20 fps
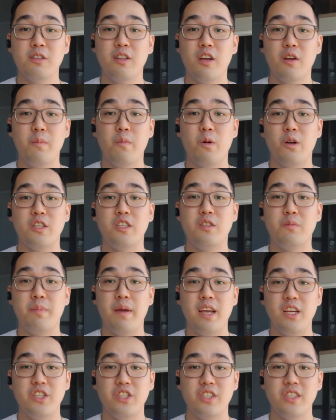look more
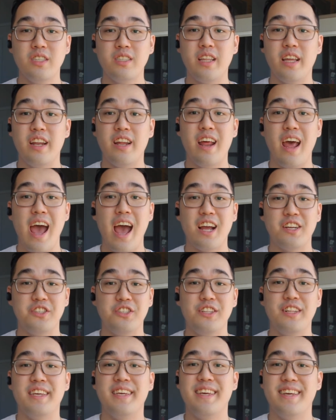spacious than it
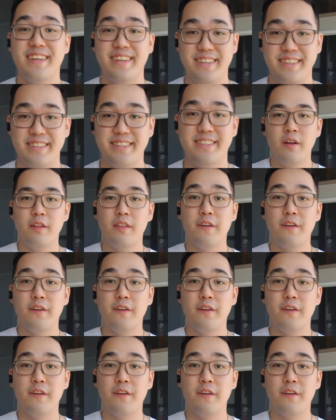actually is.